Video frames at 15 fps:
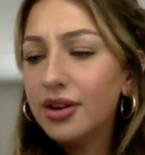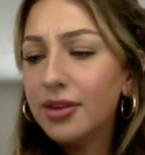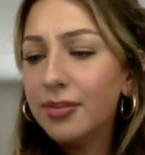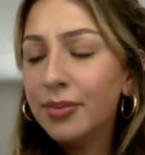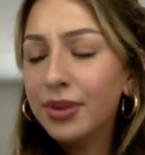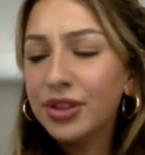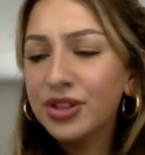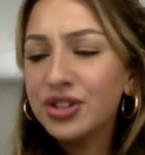
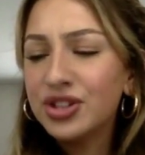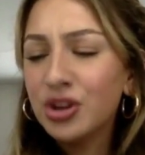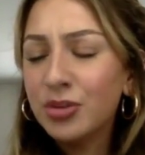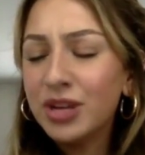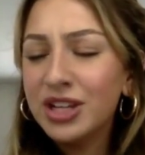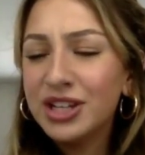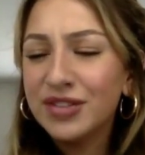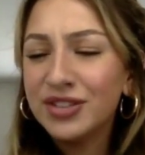But there's so
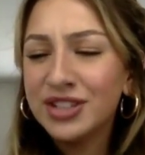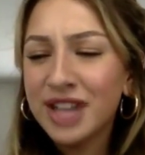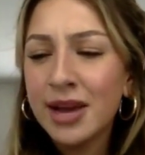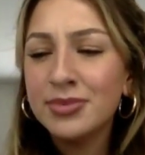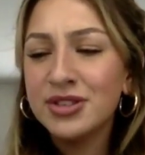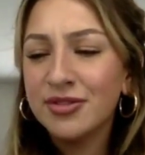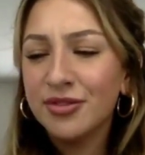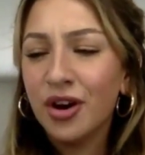many different
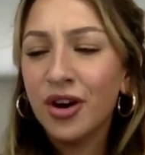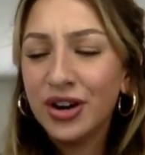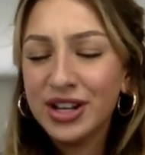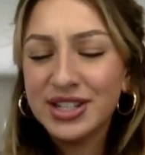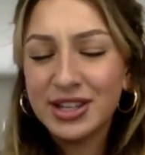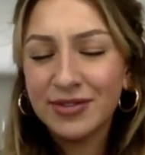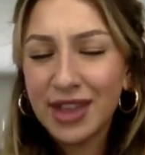types of artists.